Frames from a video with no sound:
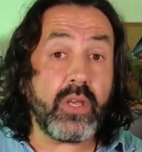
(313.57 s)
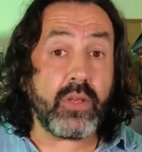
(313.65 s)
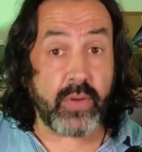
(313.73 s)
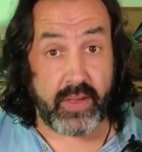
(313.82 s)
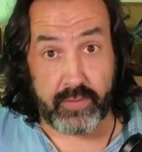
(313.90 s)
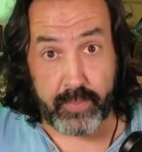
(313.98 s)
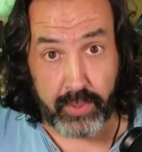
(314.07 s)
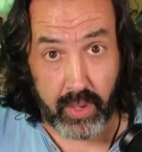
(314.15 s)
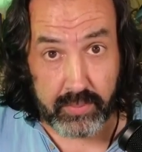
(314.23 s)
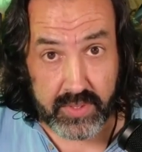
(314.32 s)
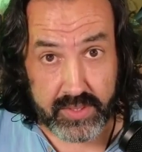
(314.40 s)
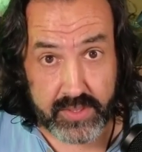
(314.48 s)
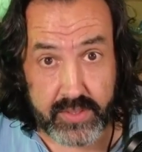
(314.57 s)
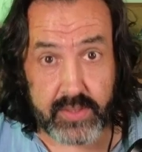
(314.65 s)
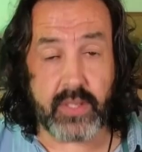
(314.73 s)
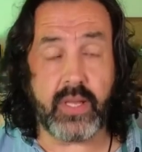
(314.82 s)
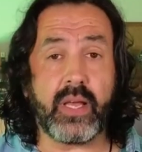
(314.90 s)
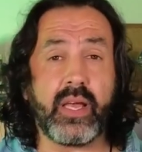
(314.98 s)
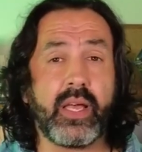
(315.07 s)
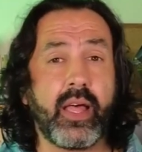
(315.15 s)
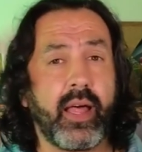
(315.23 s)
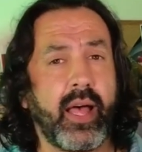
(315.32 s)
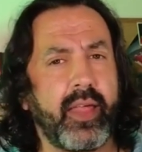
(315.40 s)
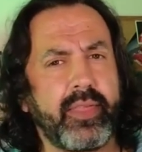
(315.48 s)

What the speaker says: you have a promise. I